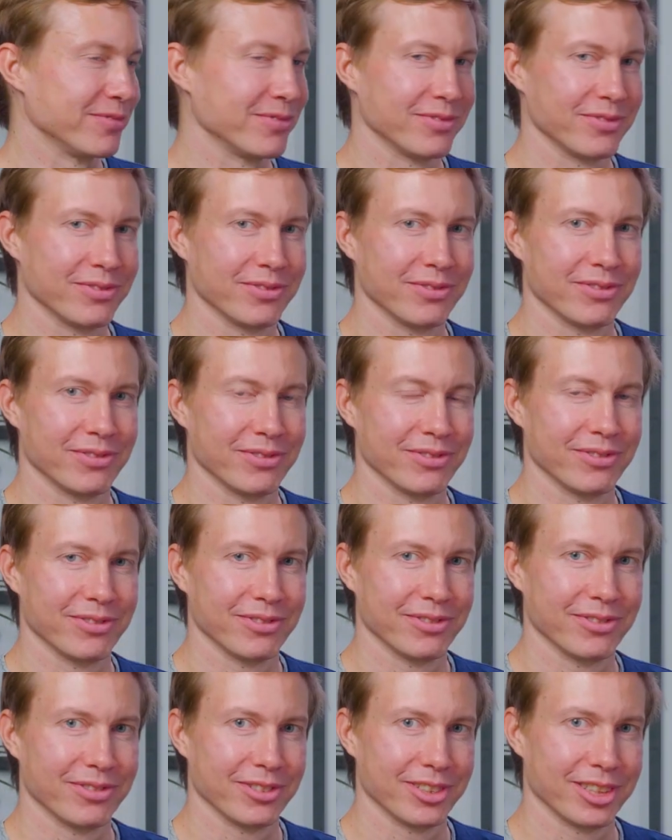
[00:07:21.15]

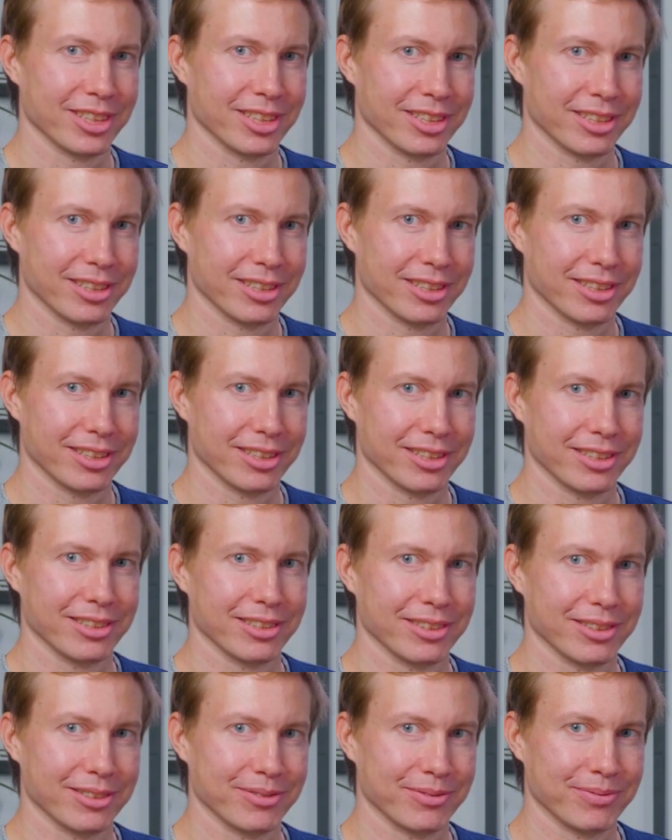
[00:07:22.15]

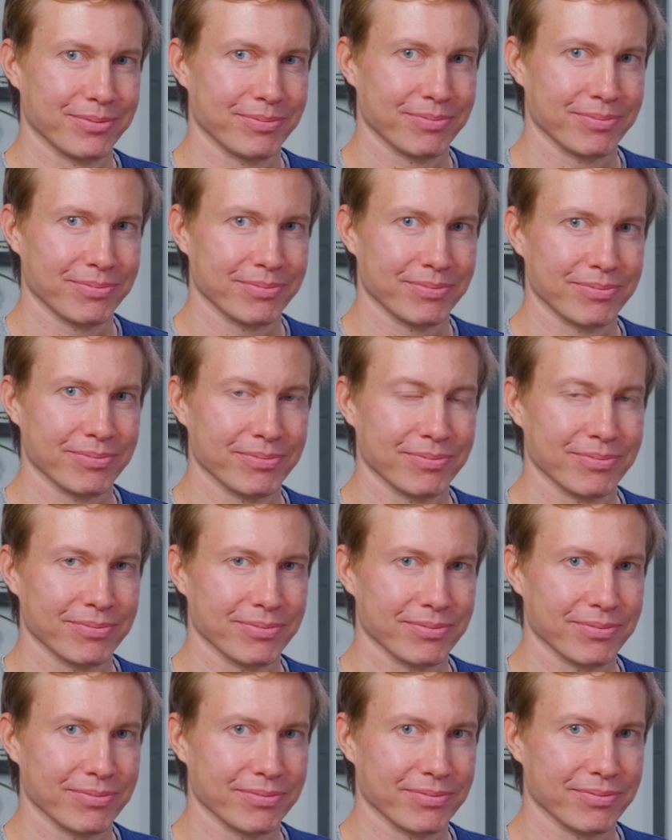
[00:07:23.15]

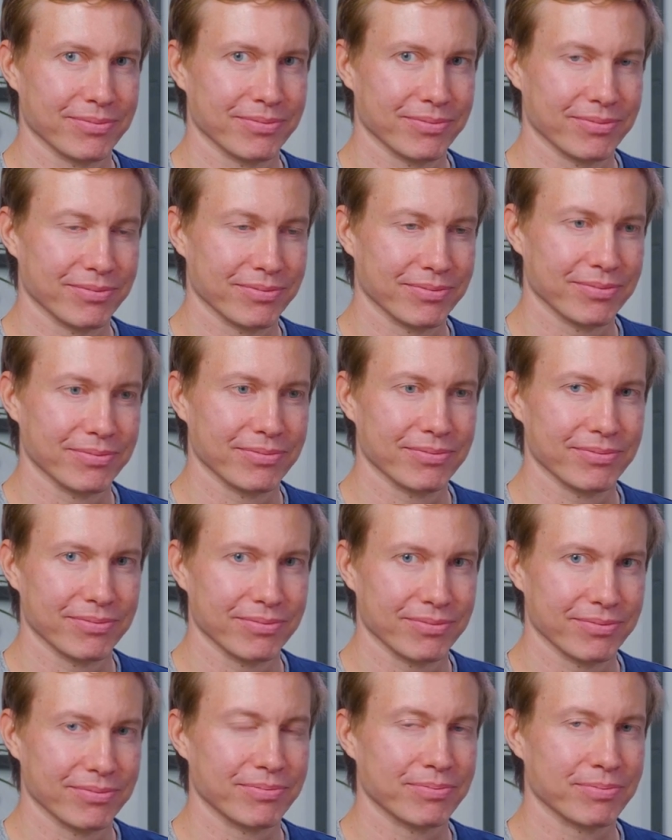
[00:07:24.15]

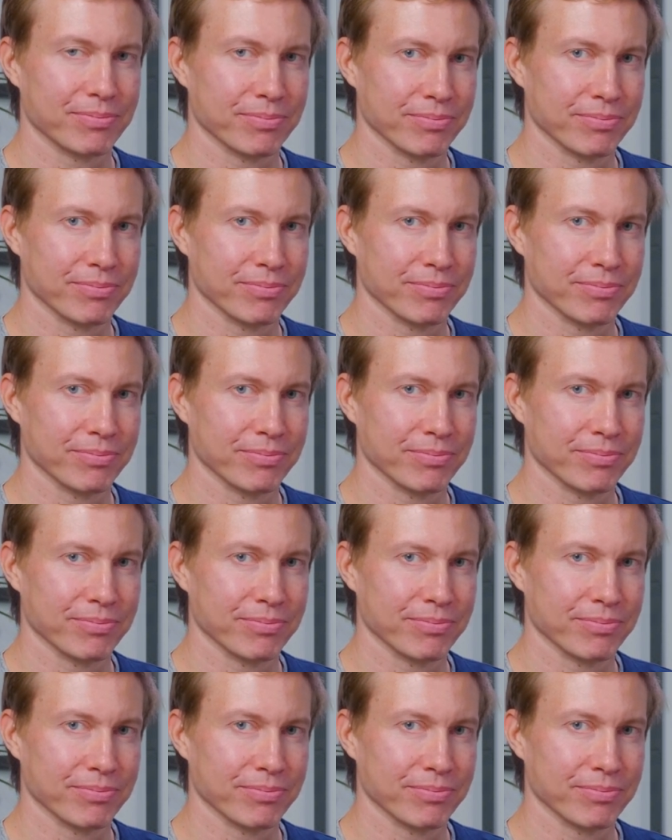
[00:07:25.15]
This person isn't speaking.